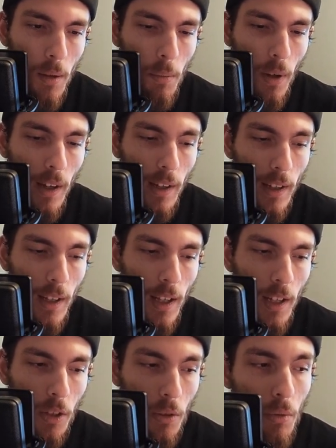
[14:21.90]
but
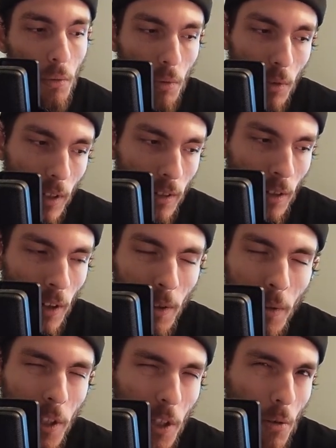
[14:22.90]
you you know, I
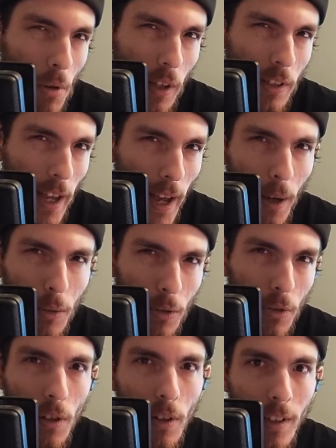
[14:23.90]
don't think you realize how
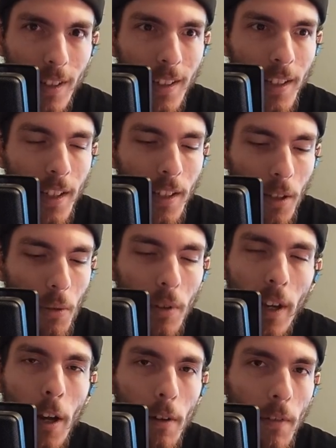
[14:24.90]
strong you
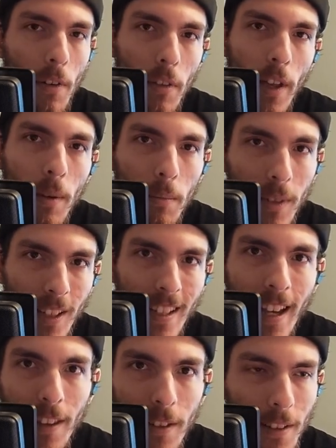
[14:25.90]
care for them
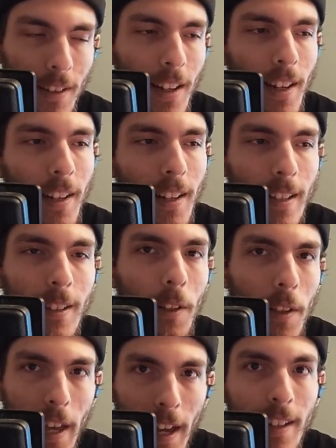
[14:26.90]
together
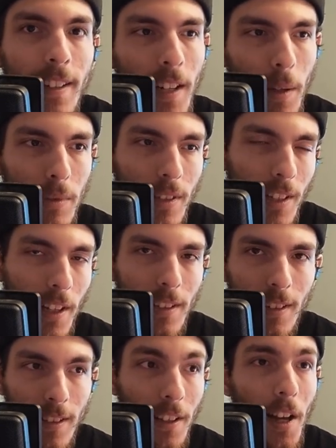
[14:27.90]
until the end comes and
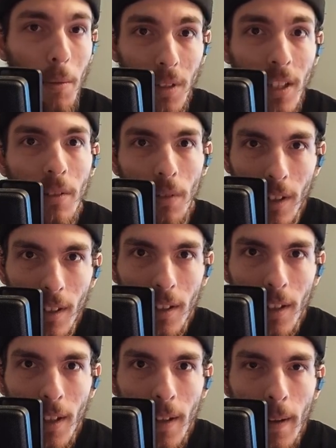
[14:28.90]
Tyson is like, I'm leaving.
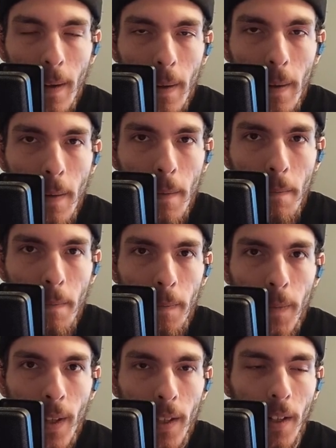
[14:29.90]

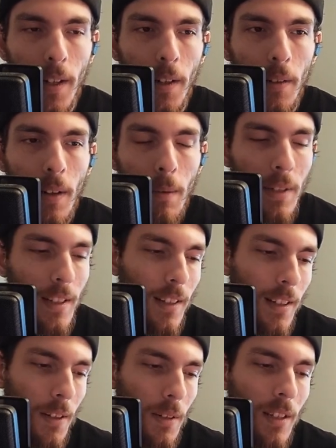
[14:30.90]
You know, I mean,
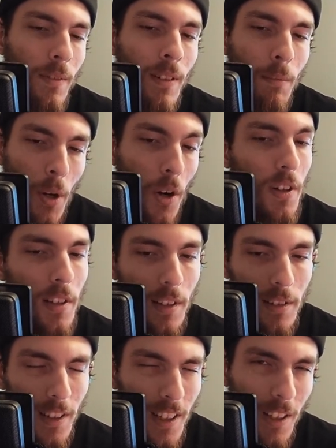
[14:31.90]
you know, even Percy
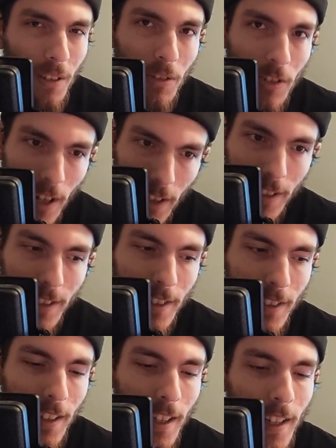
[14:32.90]
is like a little
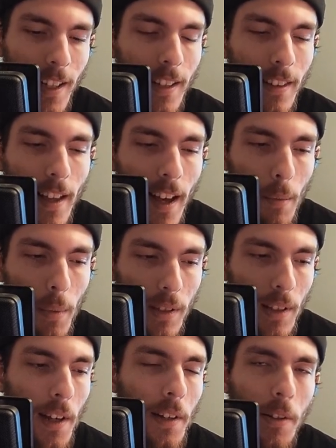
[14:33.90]
jealous that
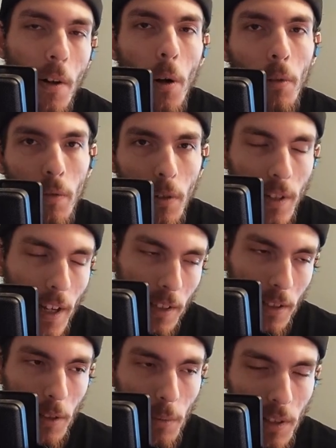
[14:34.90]
Poseidon called for
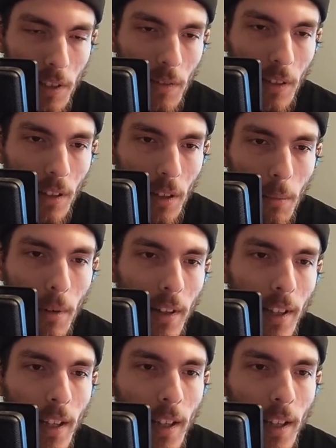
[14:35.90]
Tyson specifically, but